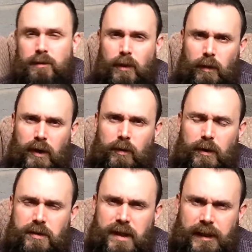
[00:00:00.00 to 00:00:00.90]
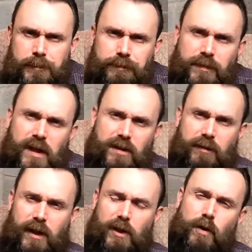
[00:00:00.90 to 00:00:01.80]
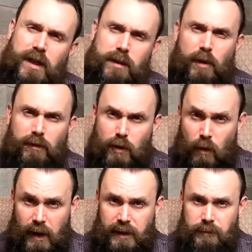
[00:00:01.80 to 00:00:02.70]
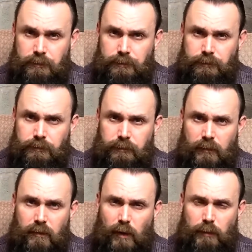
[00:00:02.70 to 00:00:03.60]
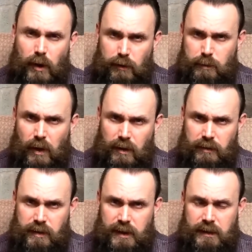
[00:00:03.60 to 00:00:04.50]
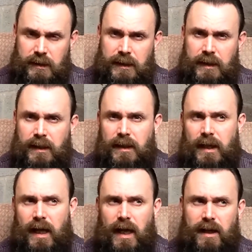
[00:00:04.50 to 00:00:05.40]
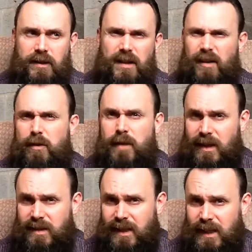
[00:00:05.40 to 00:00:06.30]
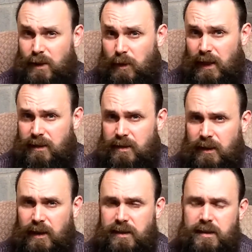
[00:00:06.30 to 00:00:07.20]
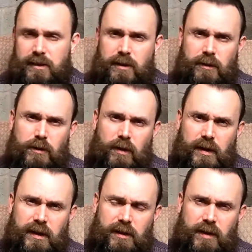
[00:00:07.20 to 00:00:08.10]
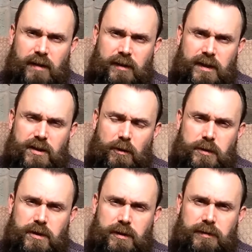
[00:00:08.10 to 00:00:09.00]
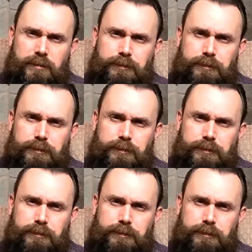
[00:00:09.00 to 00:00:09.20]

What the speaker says: But what I will say is I very quickly moved away from those milder and aromatic-y blends, I guess, the top, quite heavily top stuff,